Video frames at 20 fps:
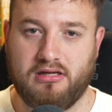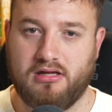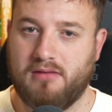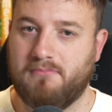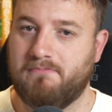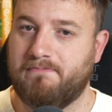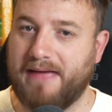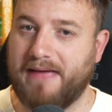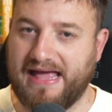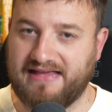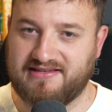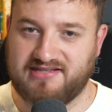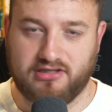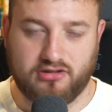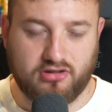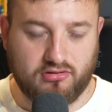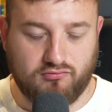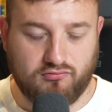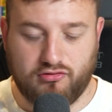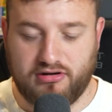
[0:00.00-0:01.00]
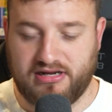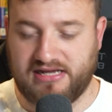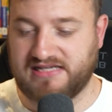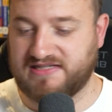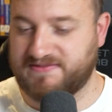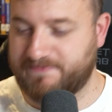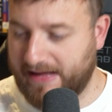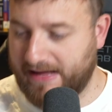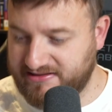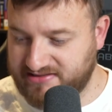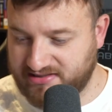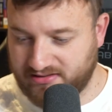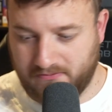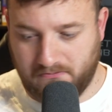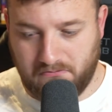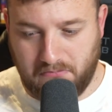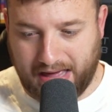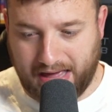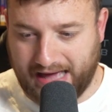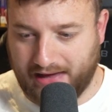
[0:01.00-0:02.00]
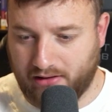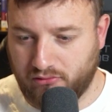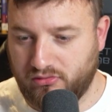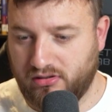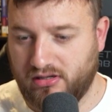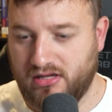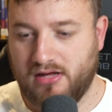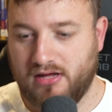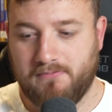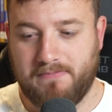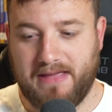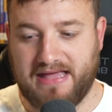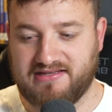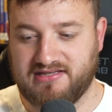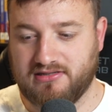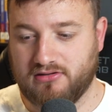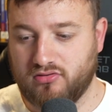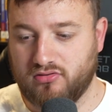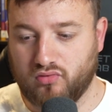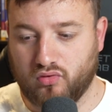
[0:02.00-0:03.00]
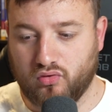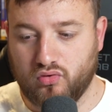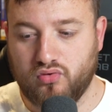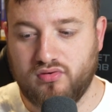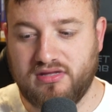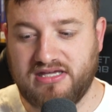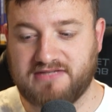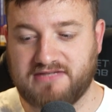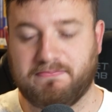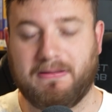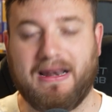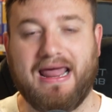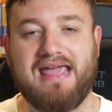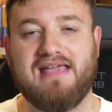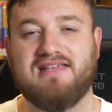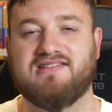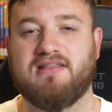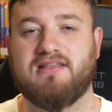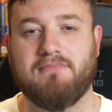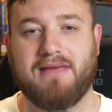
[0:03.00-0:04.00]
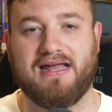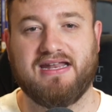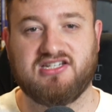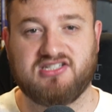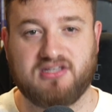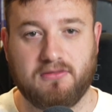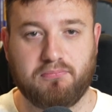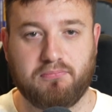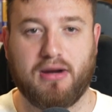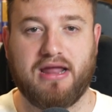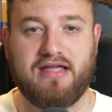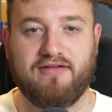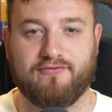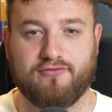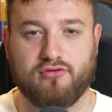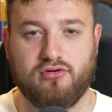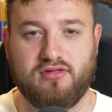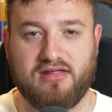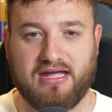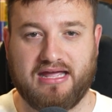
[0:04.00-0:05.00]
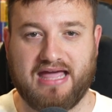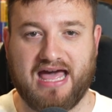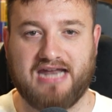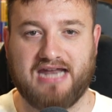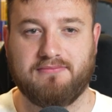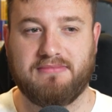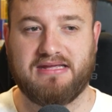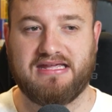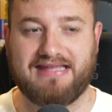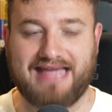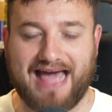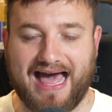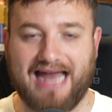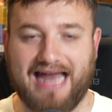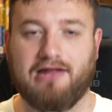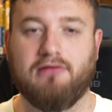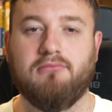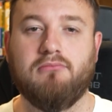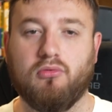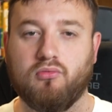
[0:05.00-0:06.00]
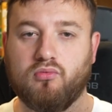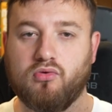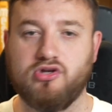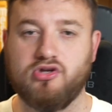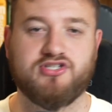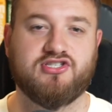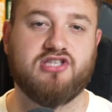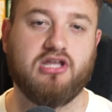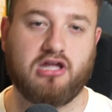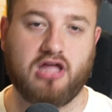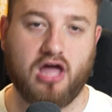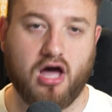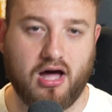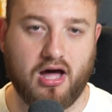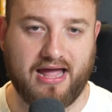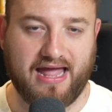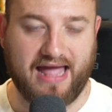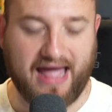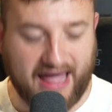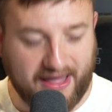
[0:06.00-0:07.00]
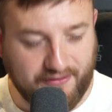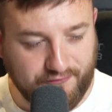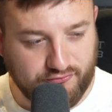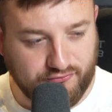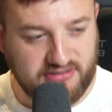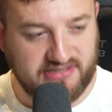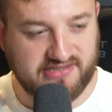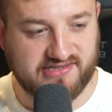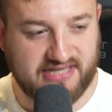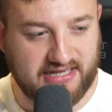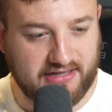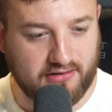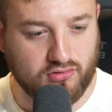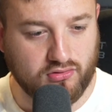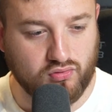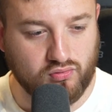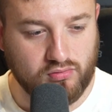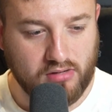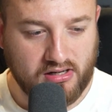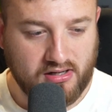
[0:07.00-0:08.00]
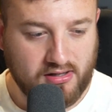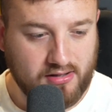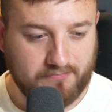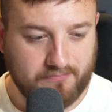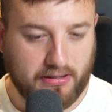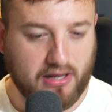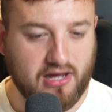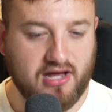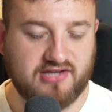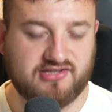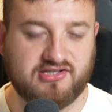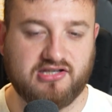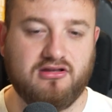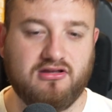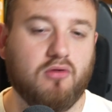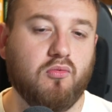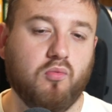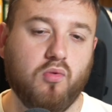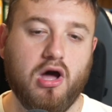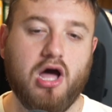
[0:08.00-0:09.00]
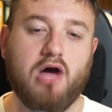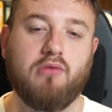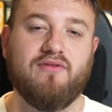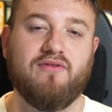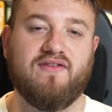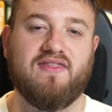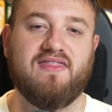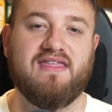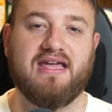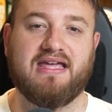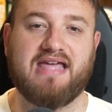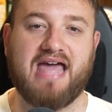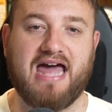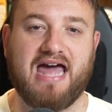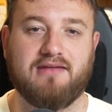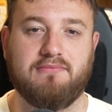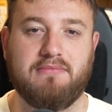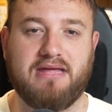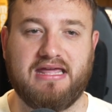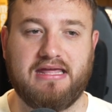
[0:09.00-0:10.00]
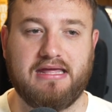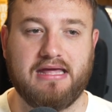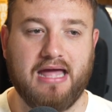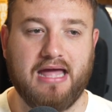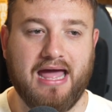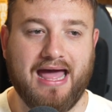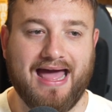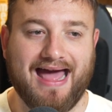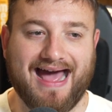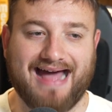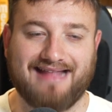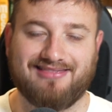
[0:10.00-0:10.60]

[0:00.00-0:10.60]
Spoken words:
Better than Reece, better than Mount, better than all these players that managed to break through the academy. Callum was the guy. Every single person that worked within the academy had